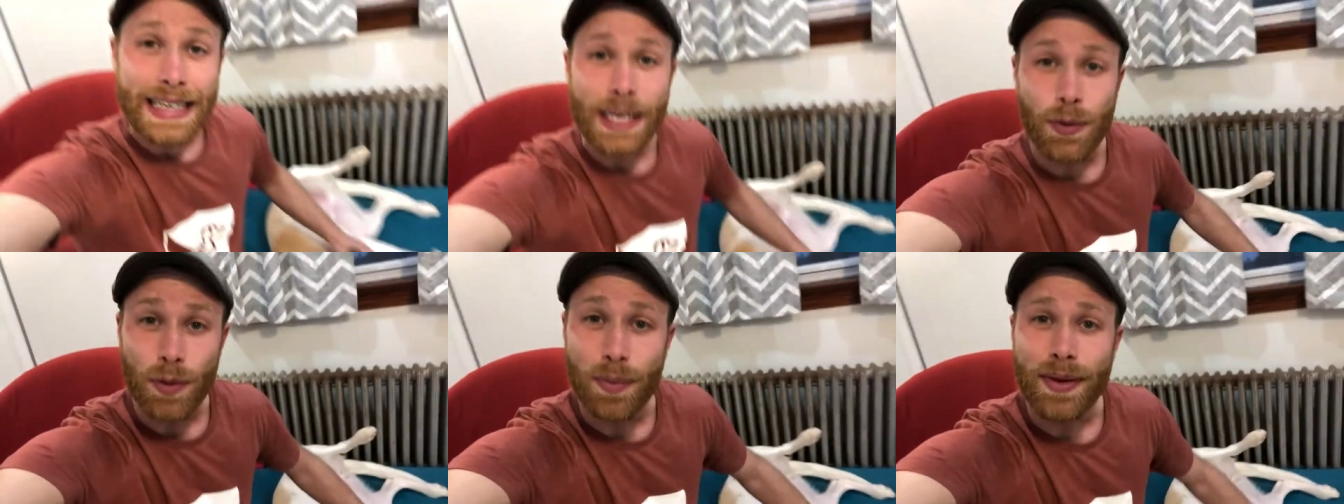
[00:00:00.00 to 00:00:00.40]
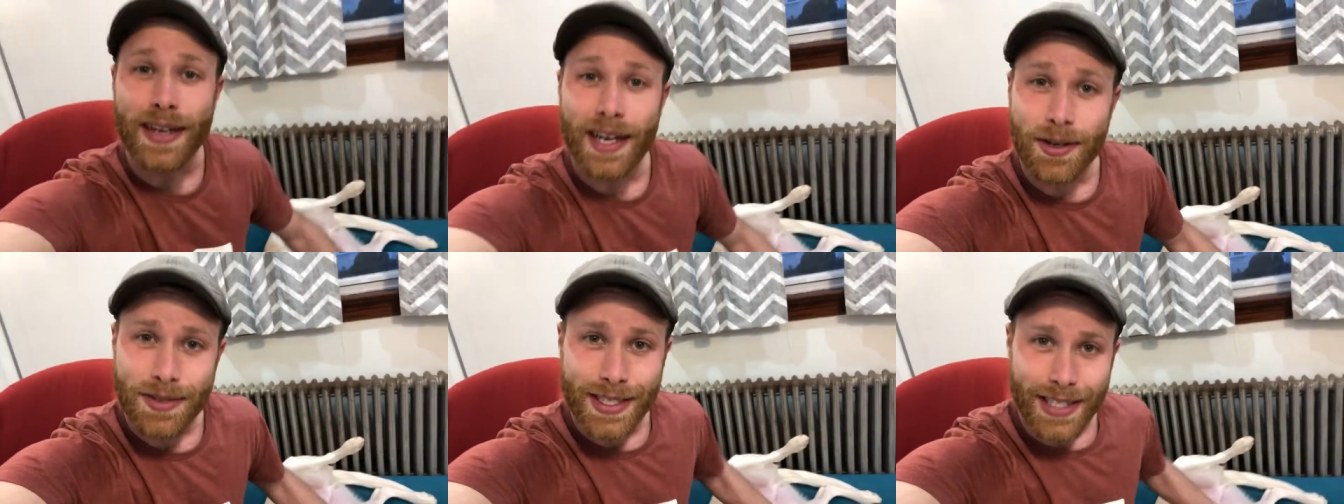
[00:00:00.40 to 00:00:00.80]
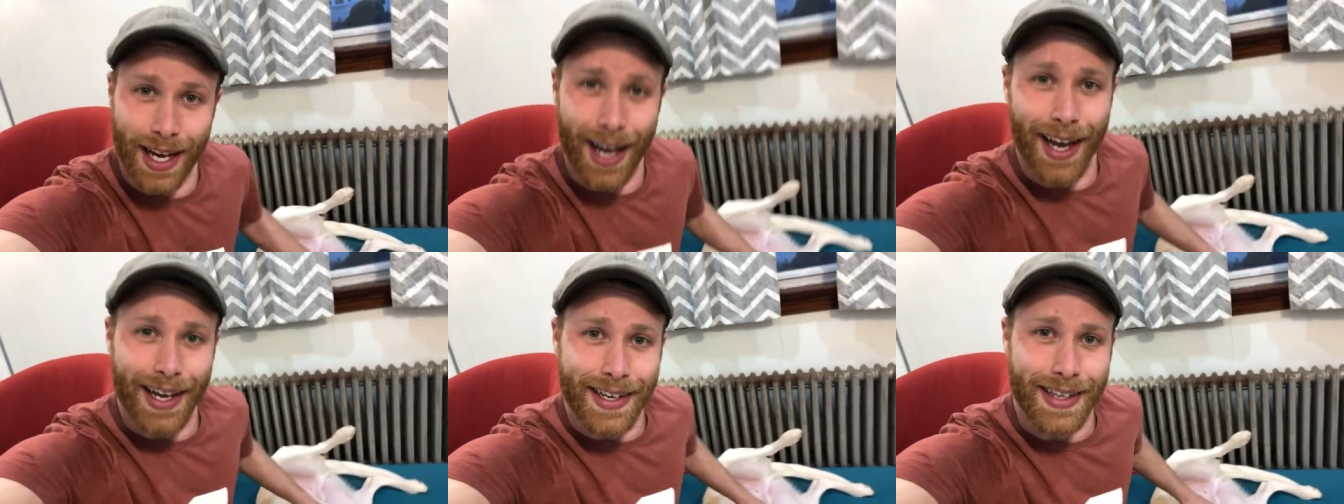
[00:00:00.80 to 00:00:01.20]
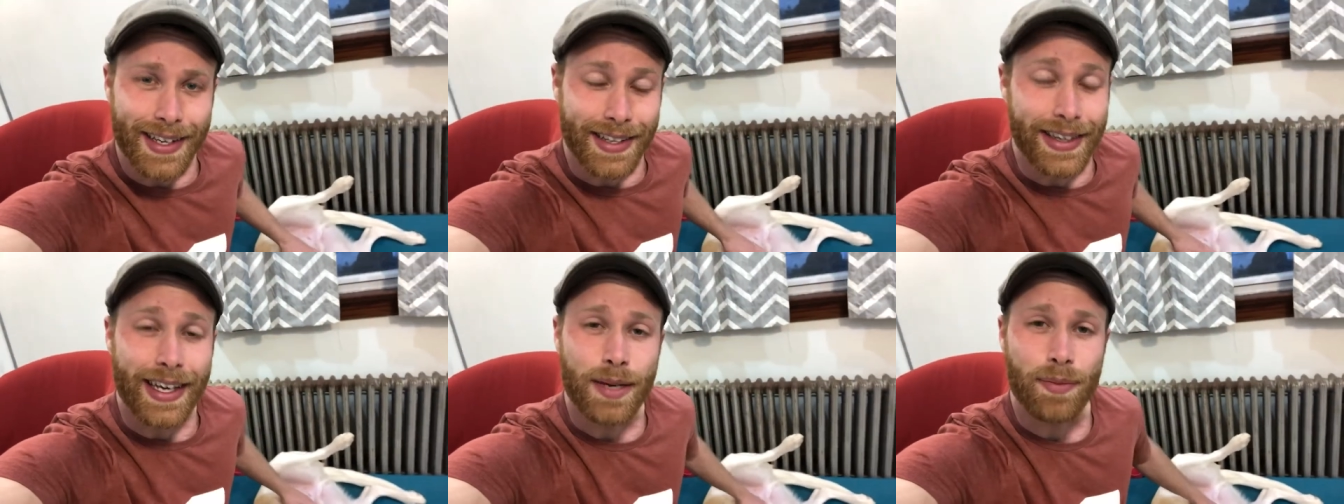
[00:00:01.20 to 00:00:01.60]
he would be outside,
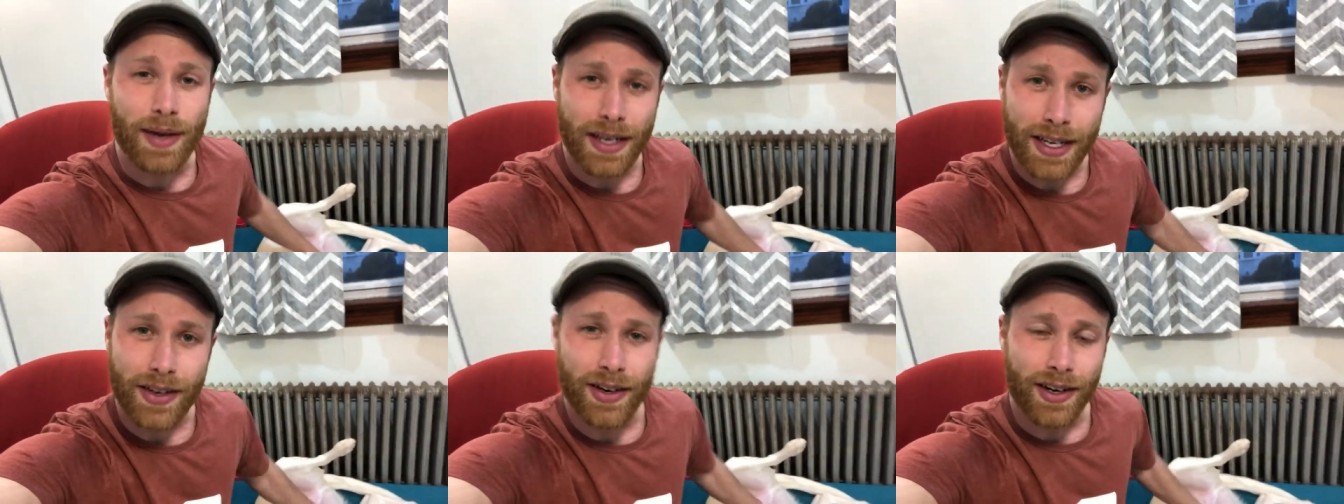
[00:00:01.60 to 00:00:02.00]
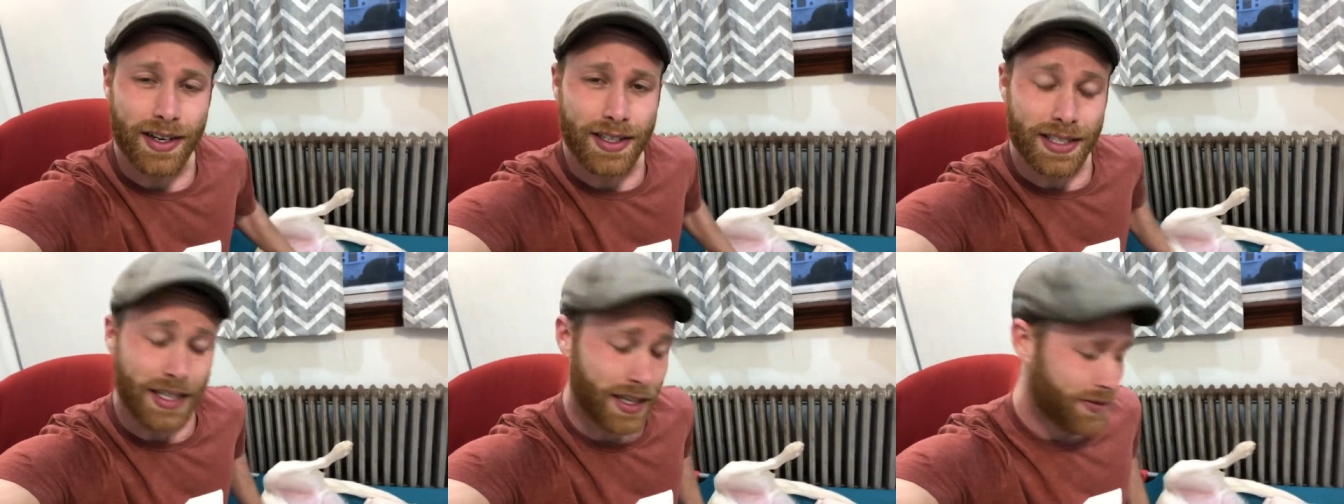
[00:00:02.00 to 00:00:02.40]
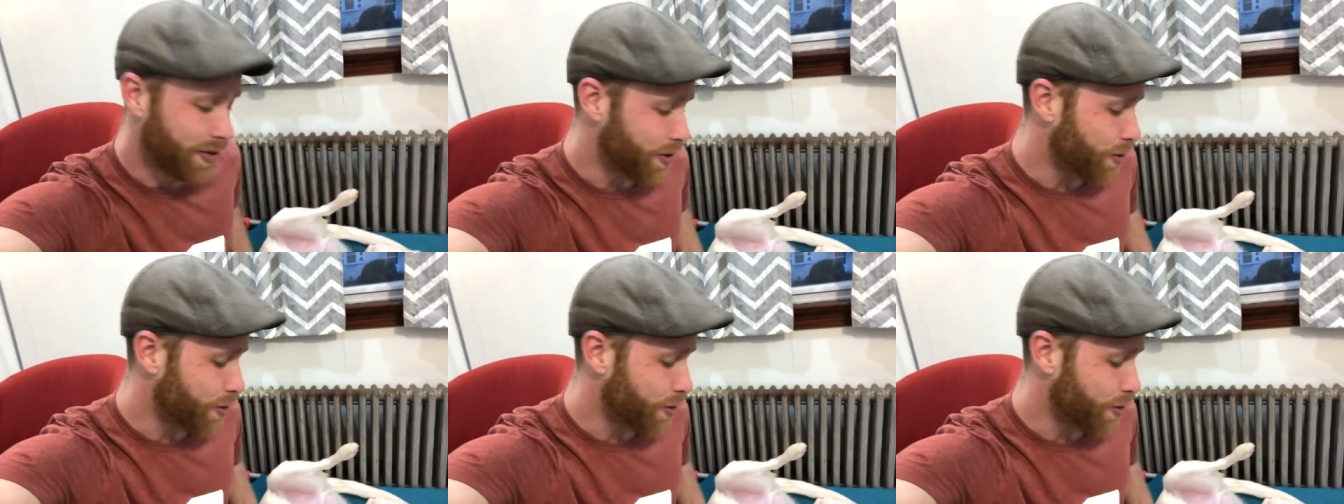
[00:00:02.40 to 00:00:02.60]
and like many dogs, if